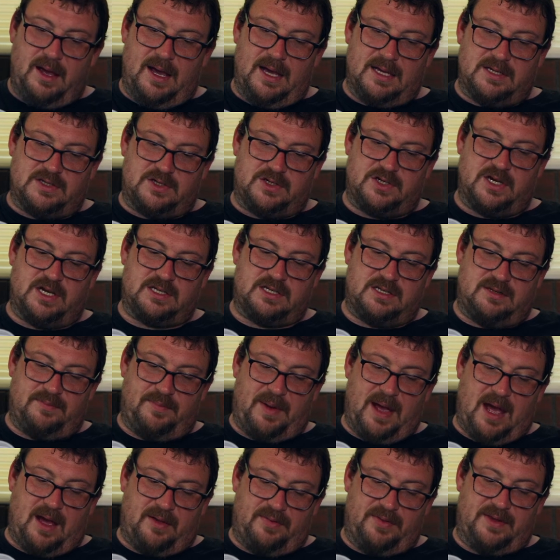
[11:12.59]
is just
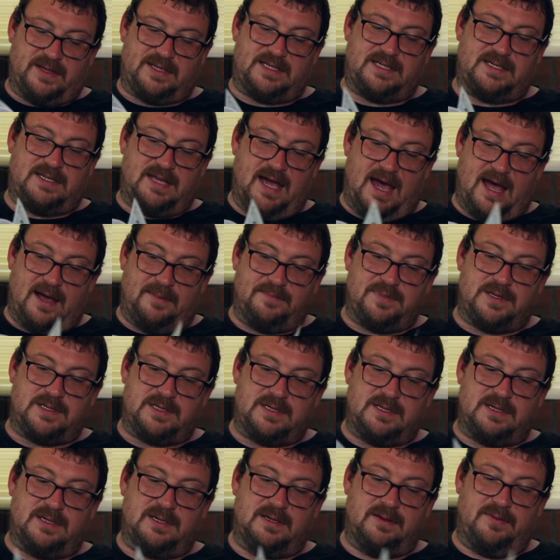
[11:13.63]
about the
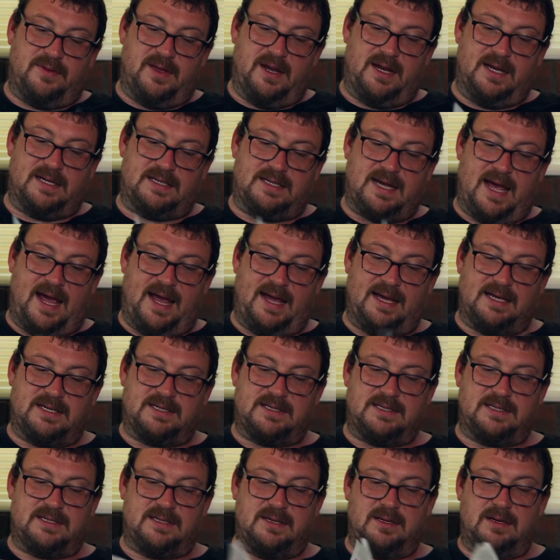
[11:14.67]
steps that it
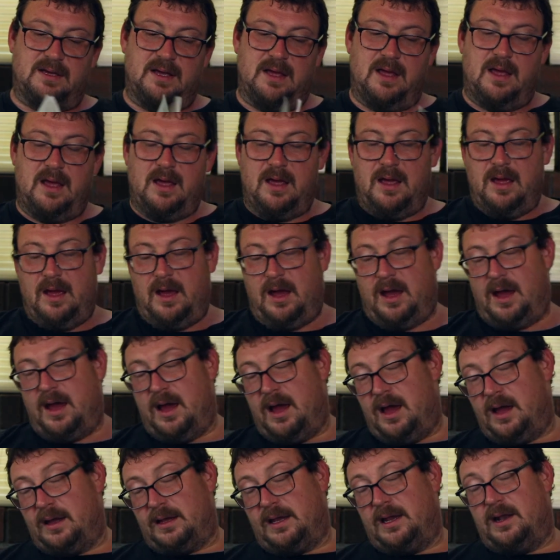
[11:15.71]
takes,
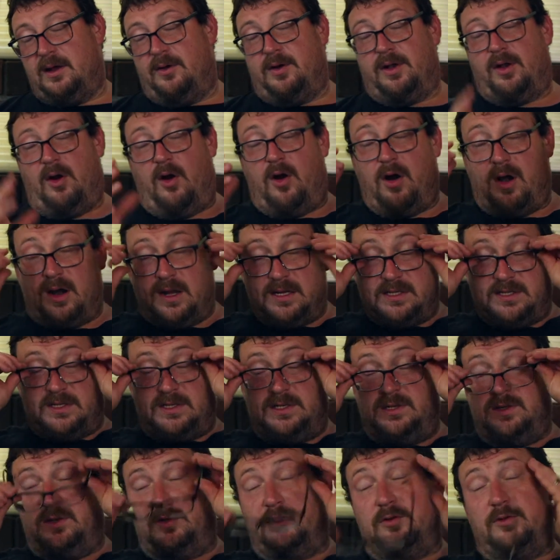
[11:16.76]
an
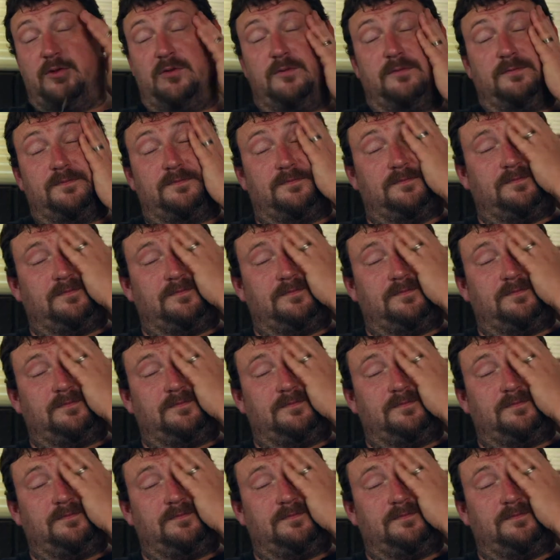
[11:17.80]
artist to,